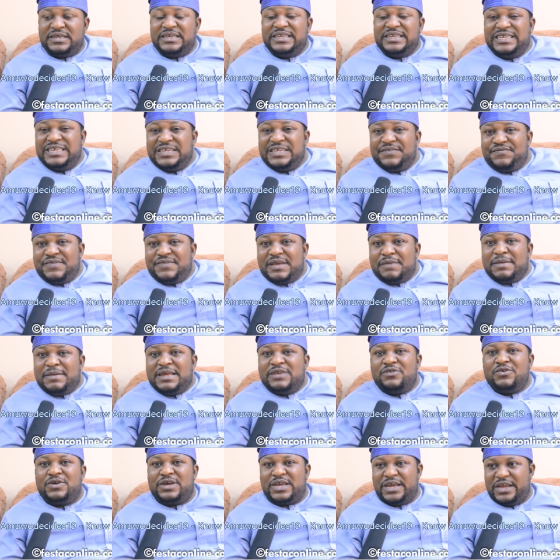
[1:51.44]
give them
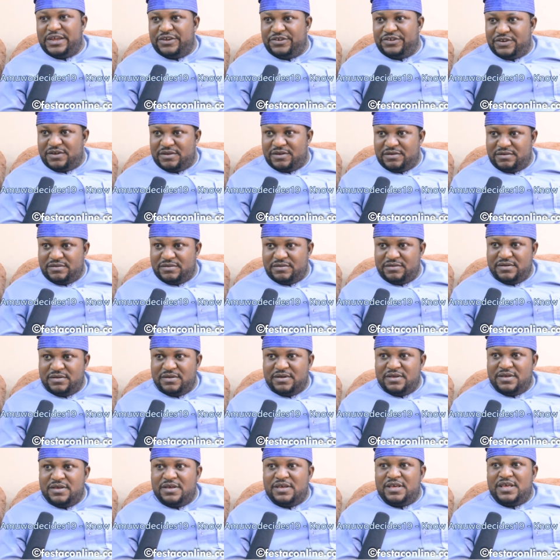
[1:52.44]
education.
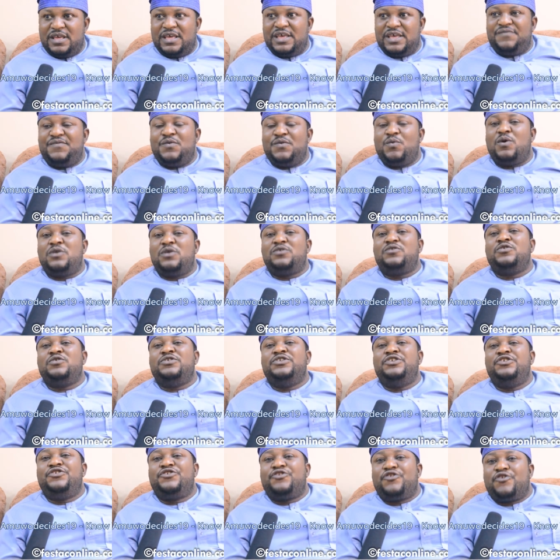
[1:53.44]
If you want to
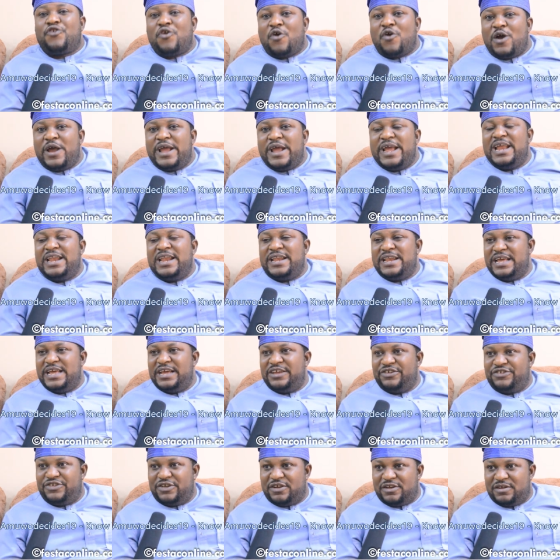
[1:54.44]
destroy a
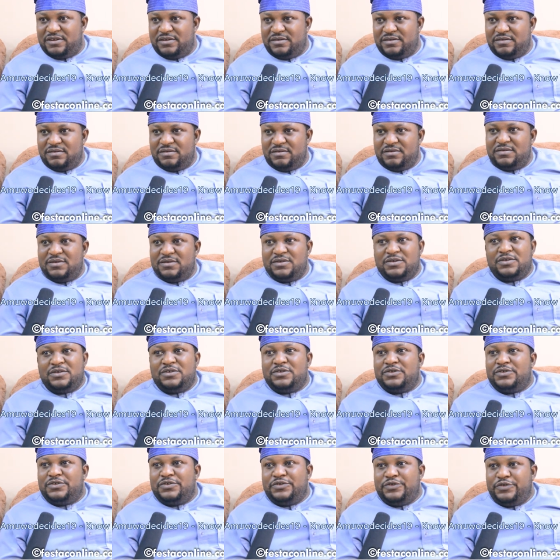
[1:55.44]
nation,
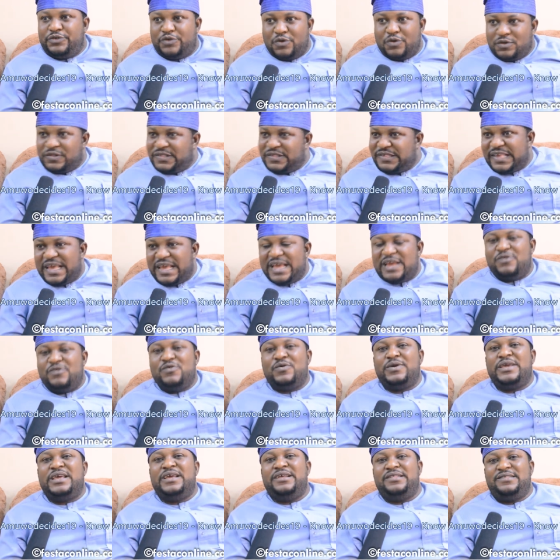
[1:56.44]
don't
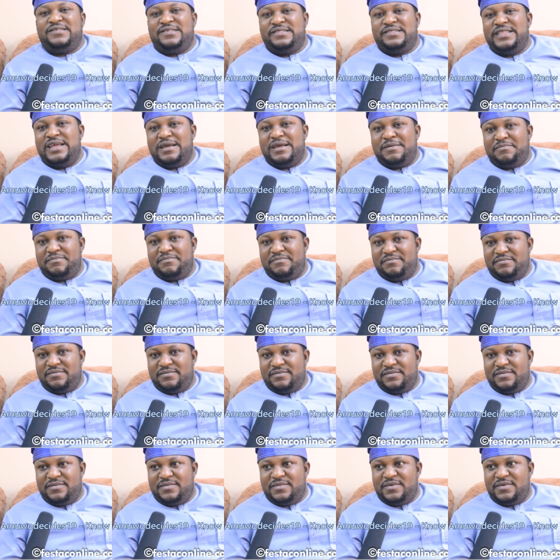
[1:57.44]
educate them.
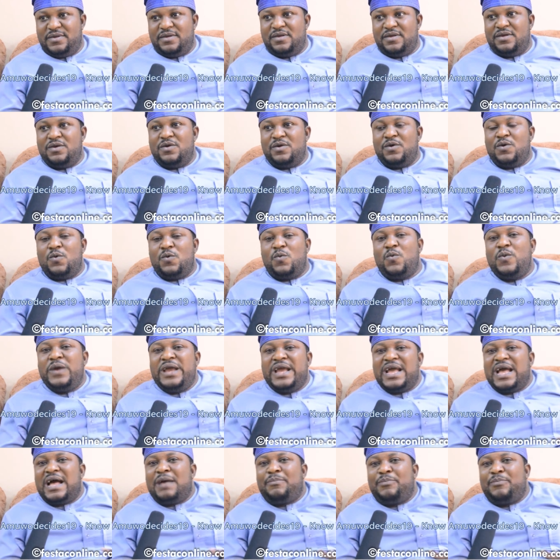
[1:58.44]

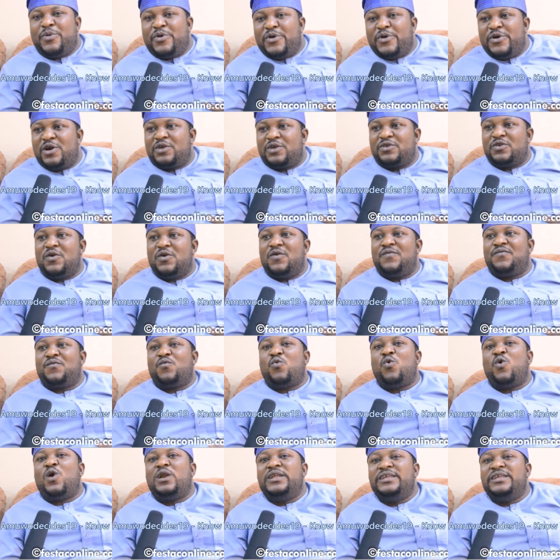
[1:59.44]
We are product of
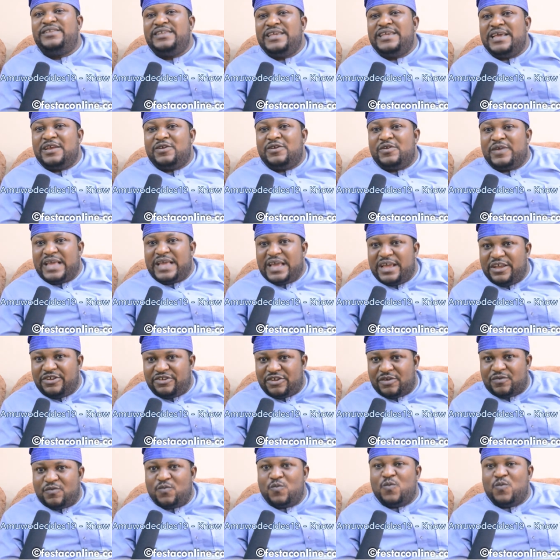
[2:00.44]
quality
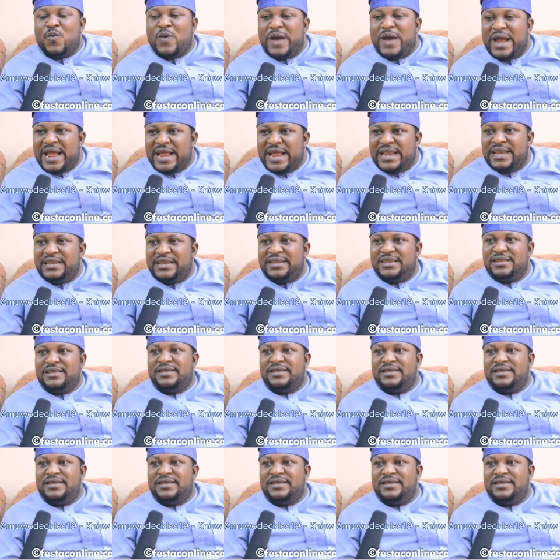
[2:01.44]
education when